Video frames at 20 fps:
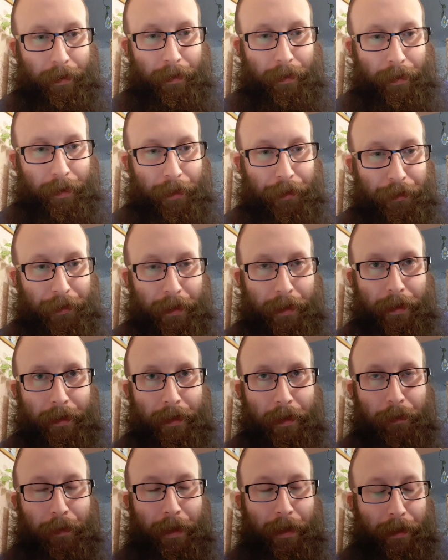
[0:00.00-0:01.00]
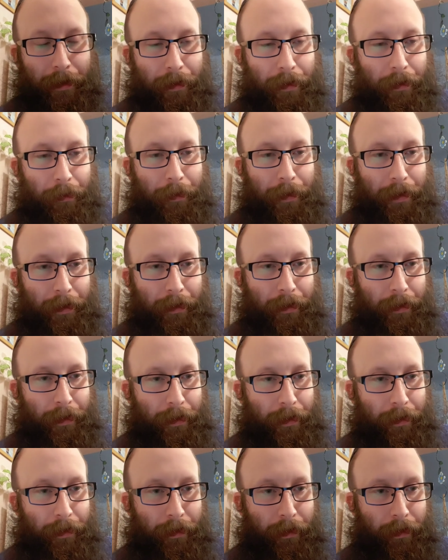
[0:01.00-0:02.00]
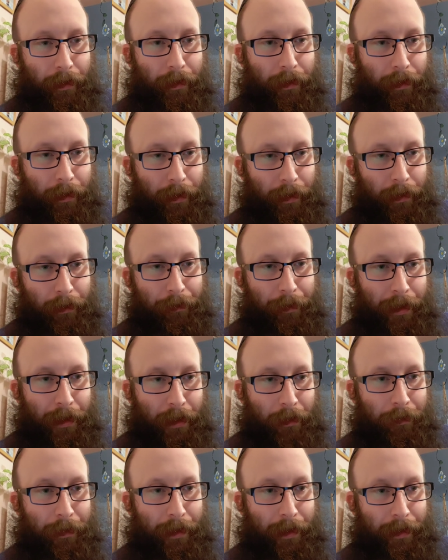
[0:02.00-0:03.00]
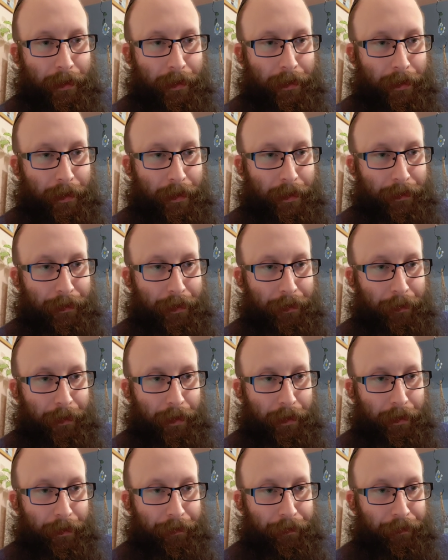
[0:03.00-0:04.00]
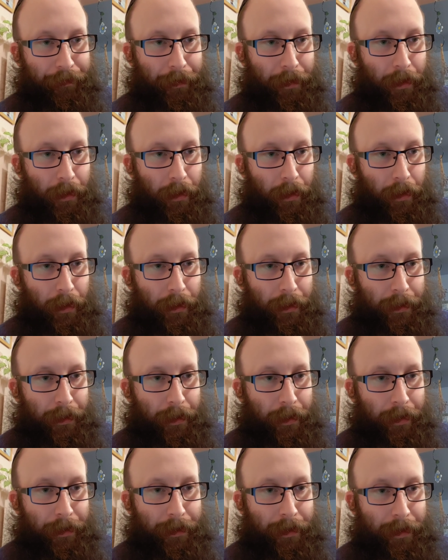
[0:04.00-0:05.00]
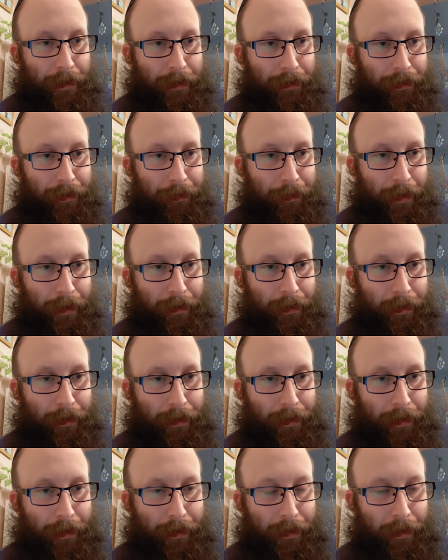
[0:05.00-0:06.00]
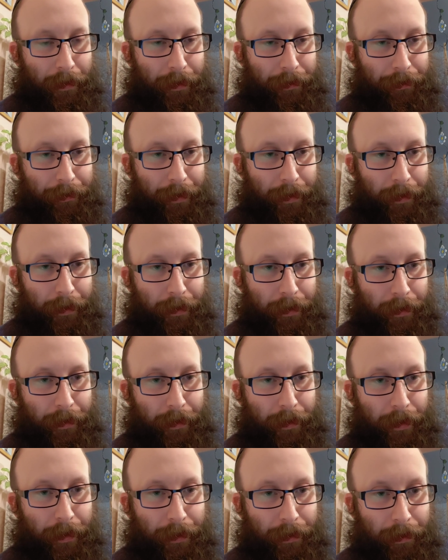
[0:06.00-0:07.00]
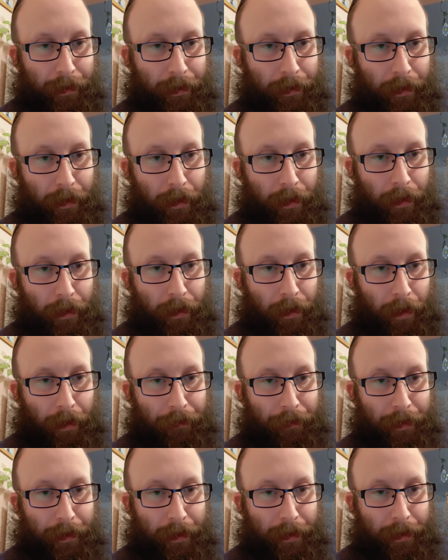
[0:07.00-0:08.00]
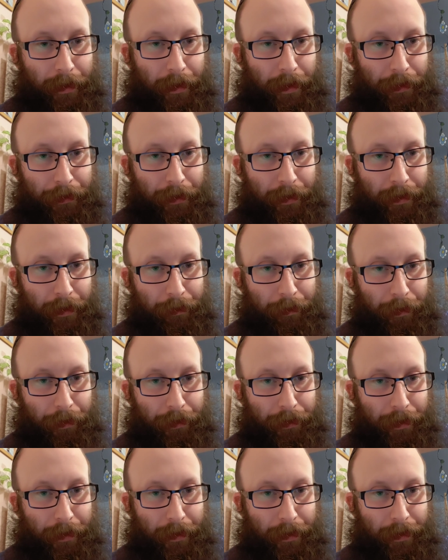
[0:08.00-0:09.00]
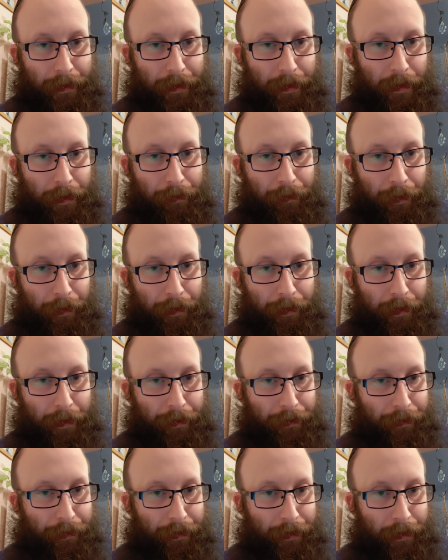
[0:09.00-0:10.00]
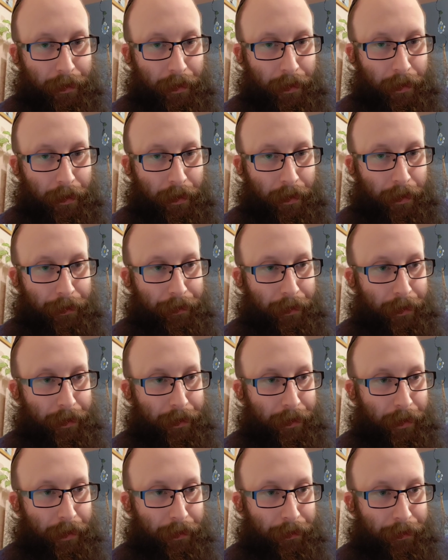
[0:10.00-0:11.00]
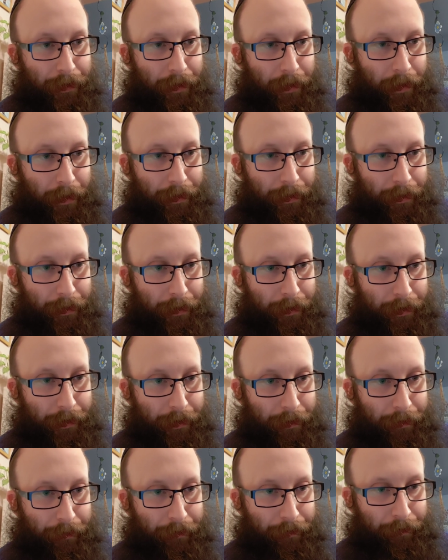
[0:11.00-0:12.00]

teachings about the inner meaning behind the sense of smell. Our sense of smell is our sensitivity to the inner, often unconscious emotions and motives of ourselves and others.